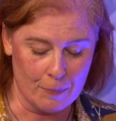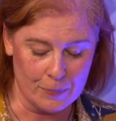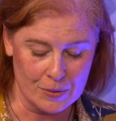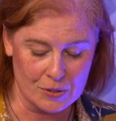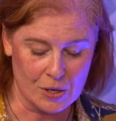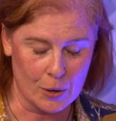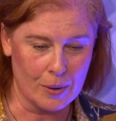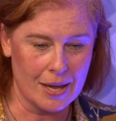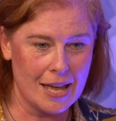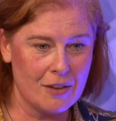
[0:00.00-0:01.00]
So
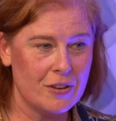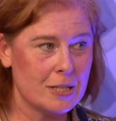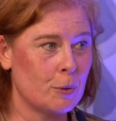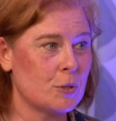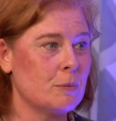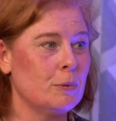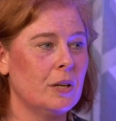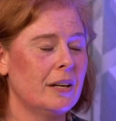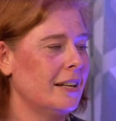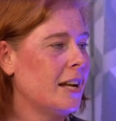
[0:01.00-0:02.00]
if it's possible,
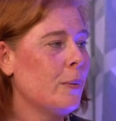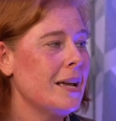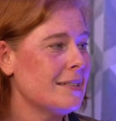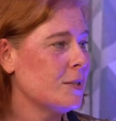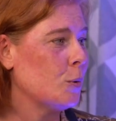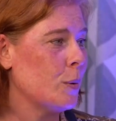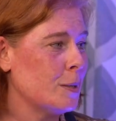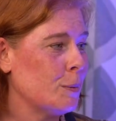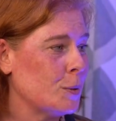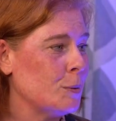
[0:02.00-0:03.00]
and I know it isn't always
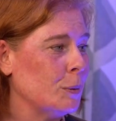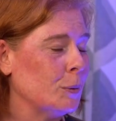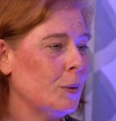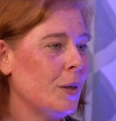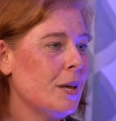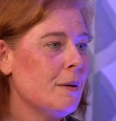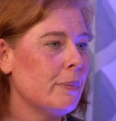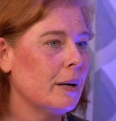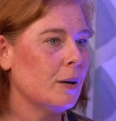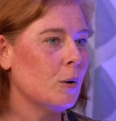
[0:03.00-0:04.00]
possible,
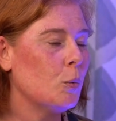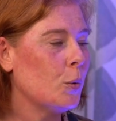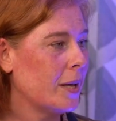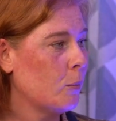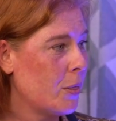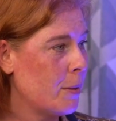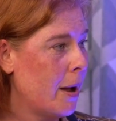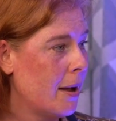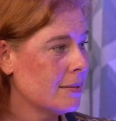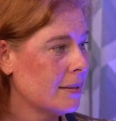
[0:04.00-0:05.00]
but walking with the
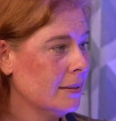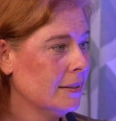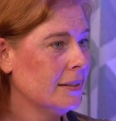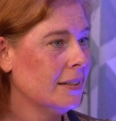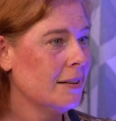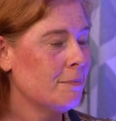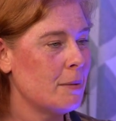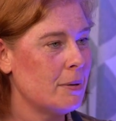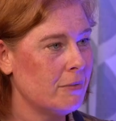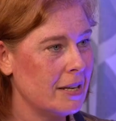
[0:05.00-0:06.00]
person,
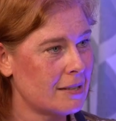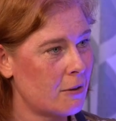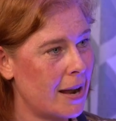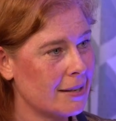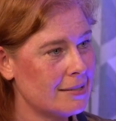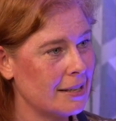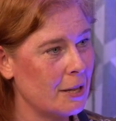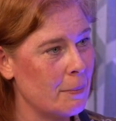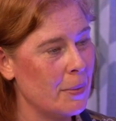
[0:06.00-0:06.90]
maybe redirecting them,